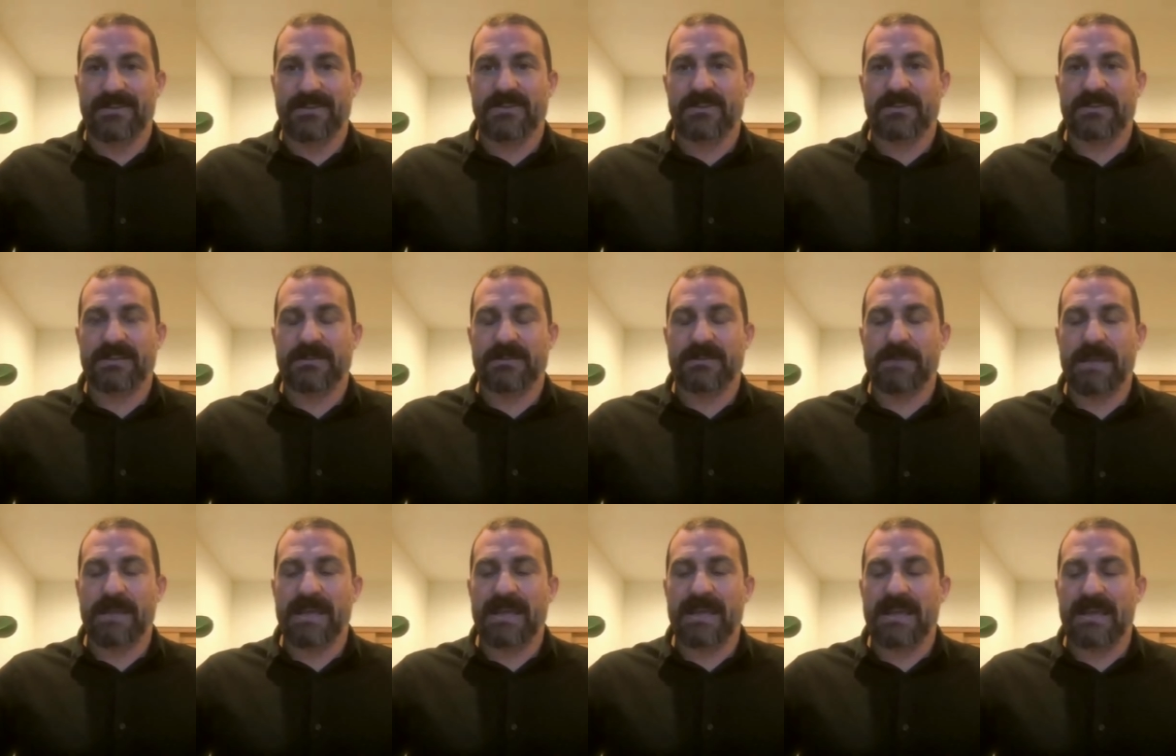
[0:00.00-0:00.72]
So to
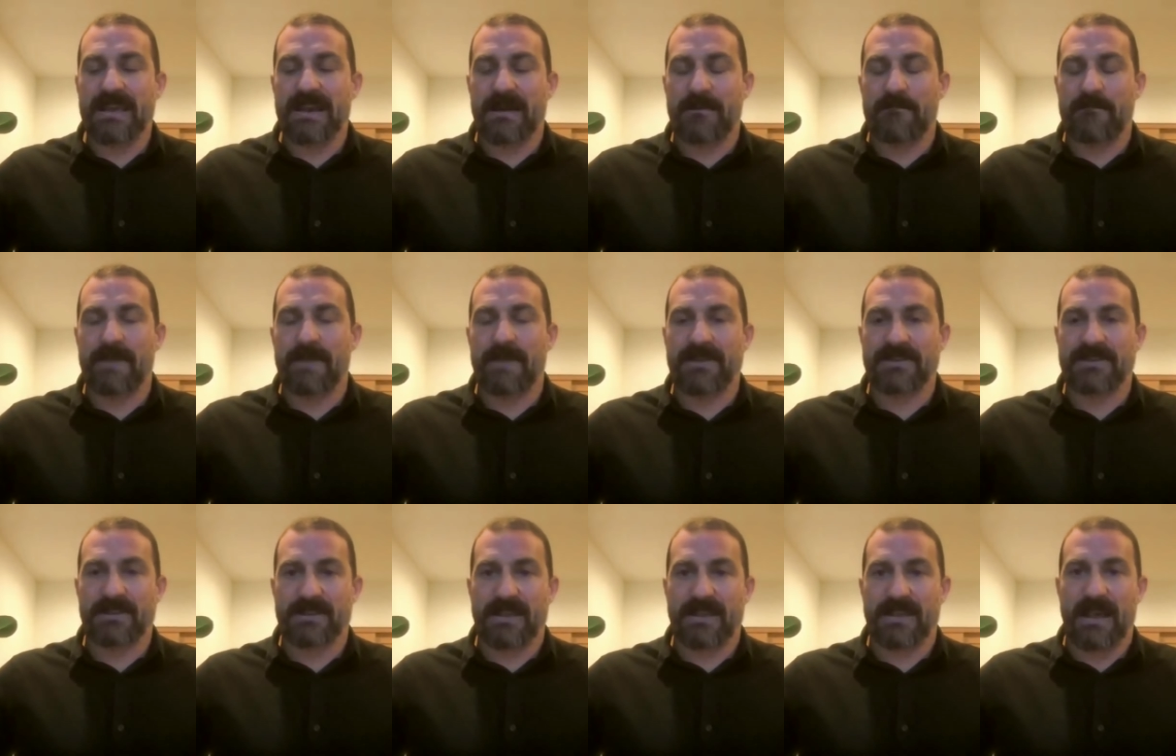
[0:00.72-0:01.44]
me, a
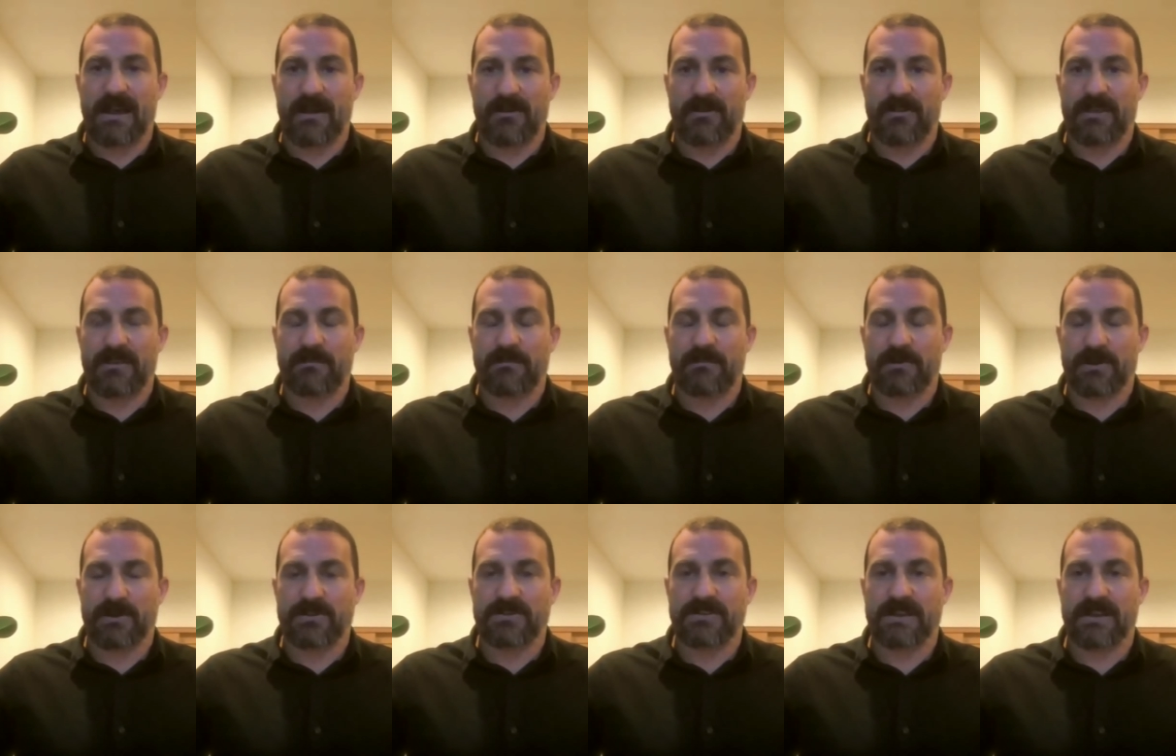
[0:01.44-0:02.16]
mentally healthy
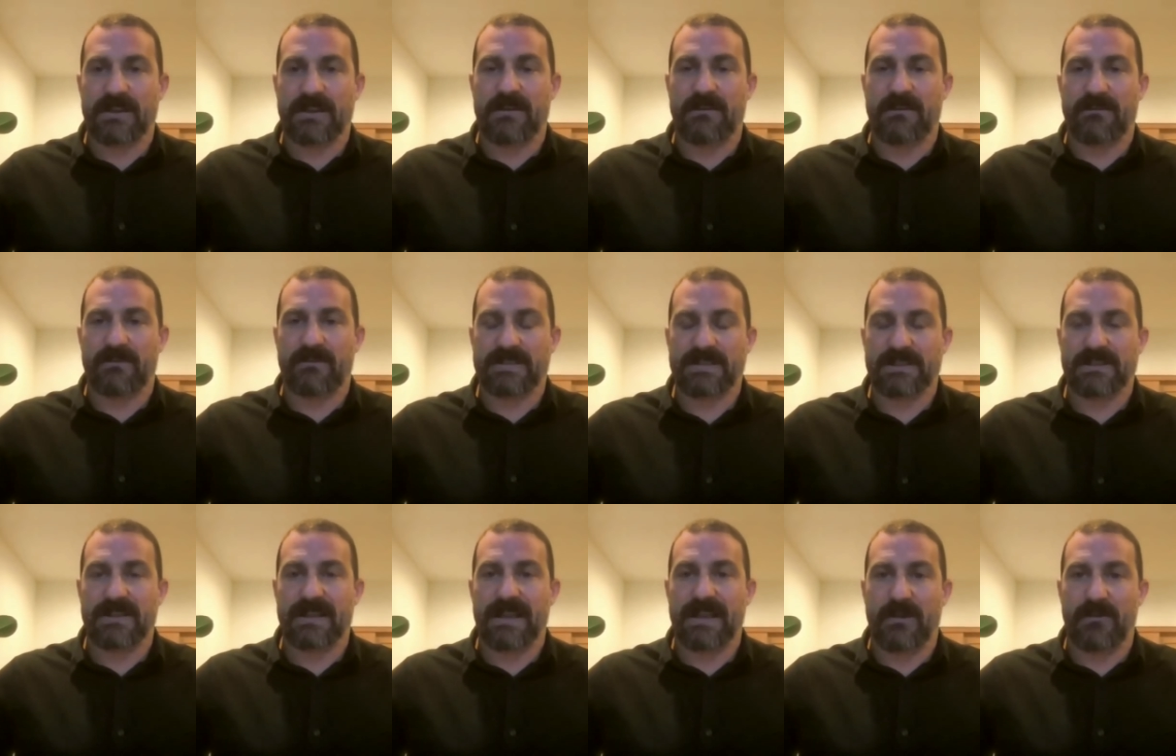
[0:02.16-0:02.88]
person and a
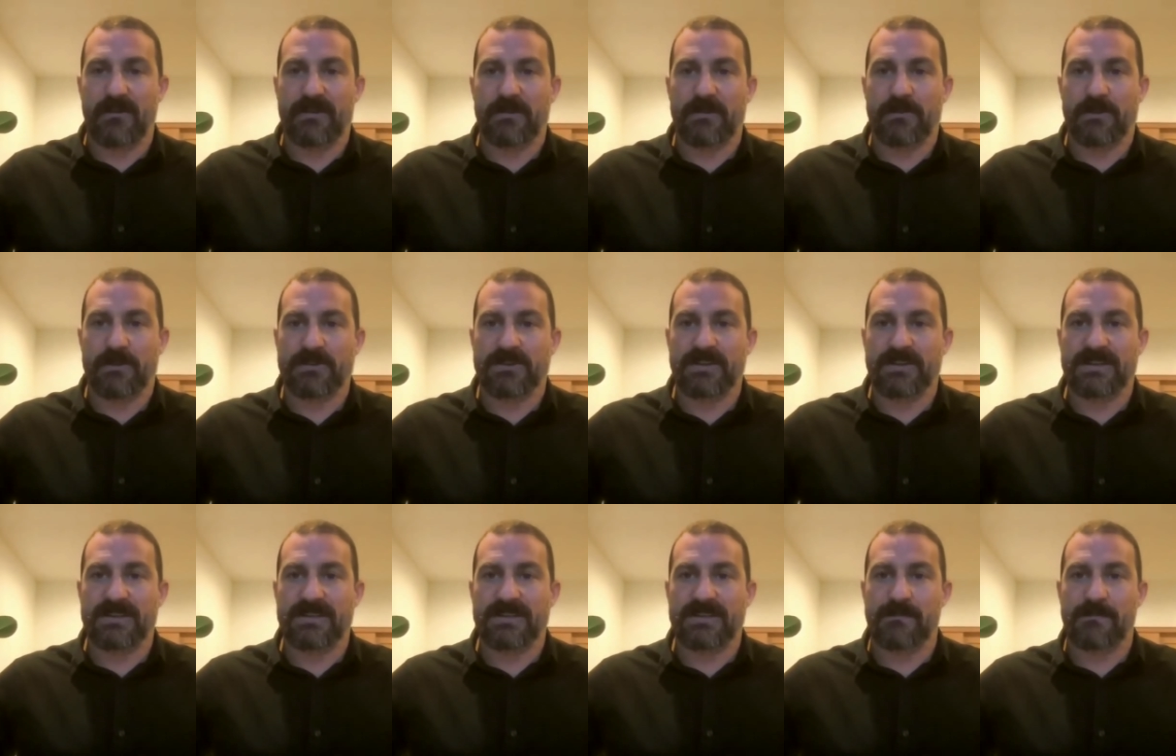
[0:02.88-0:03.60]
physically healthy
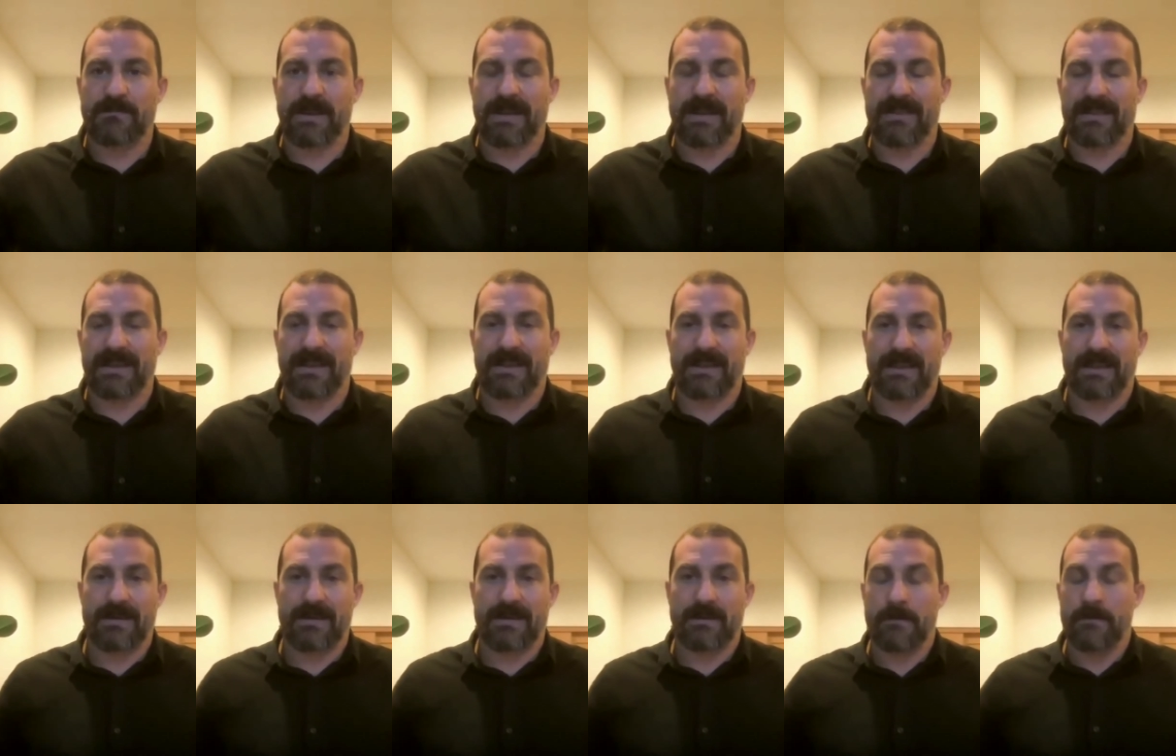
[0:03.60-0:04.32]
person is somebody
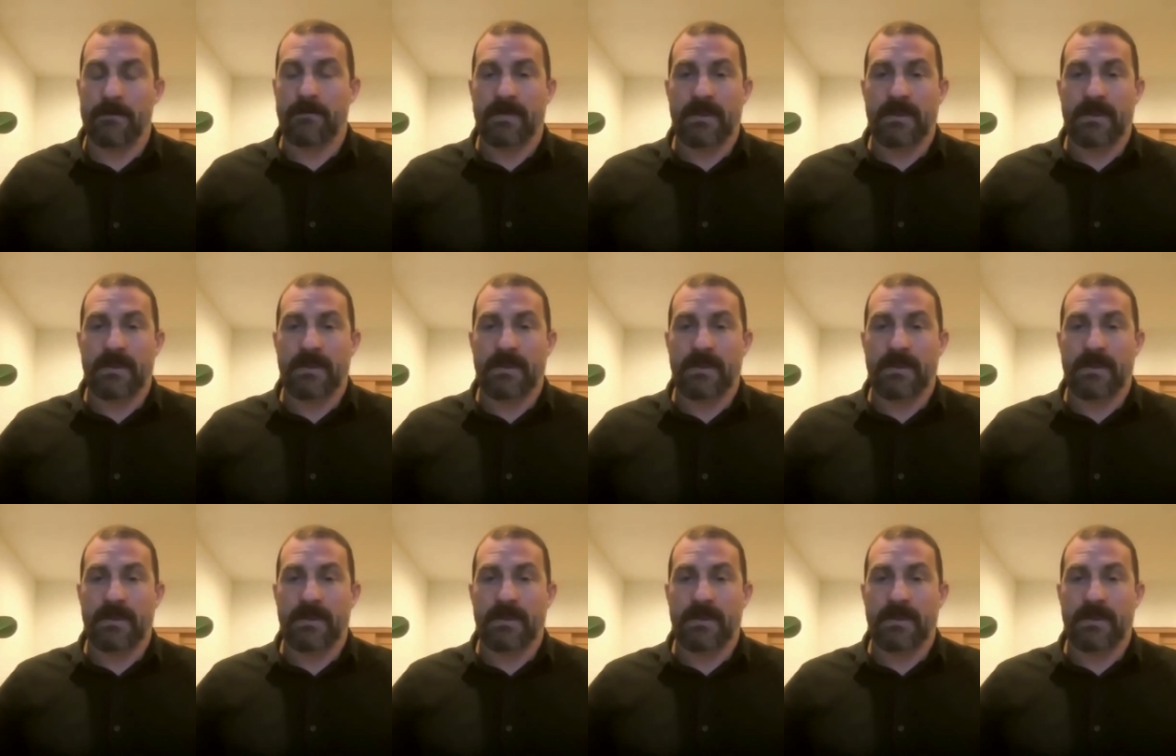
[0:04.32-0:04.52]
that can